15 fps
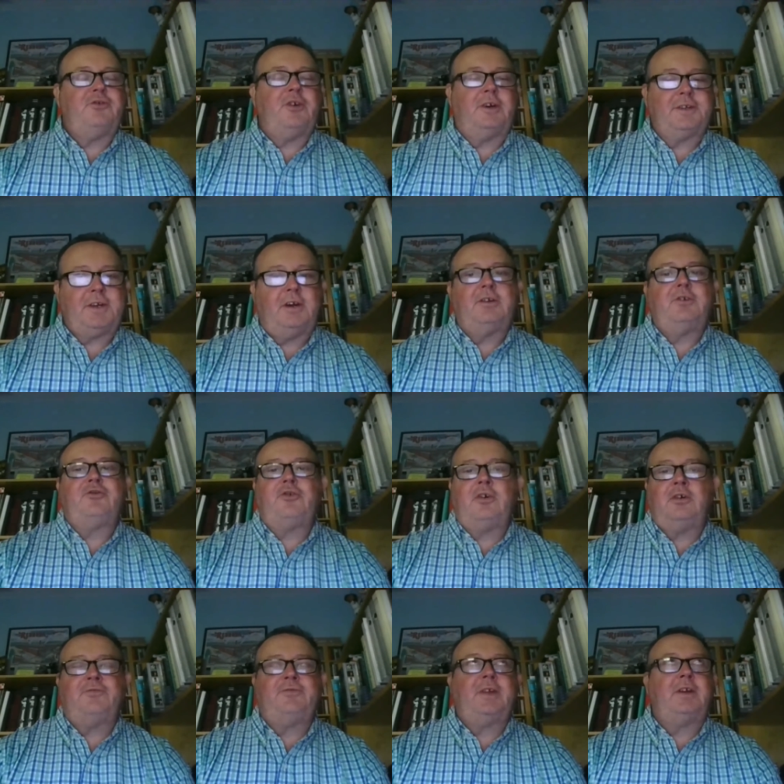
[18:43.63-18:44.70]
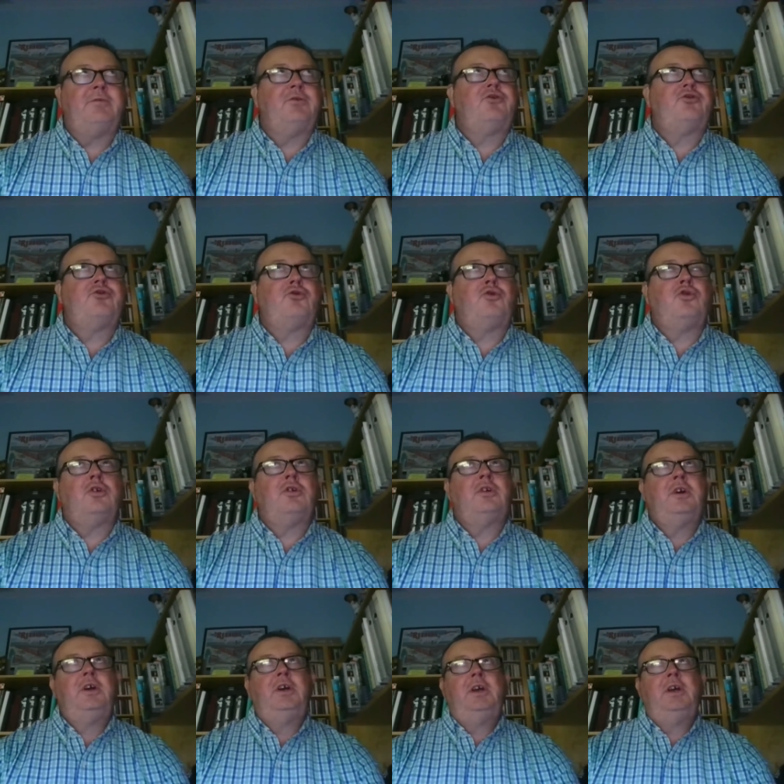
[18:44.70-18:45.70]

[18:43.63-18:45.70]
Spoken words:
Johns County Sheriff David Shore,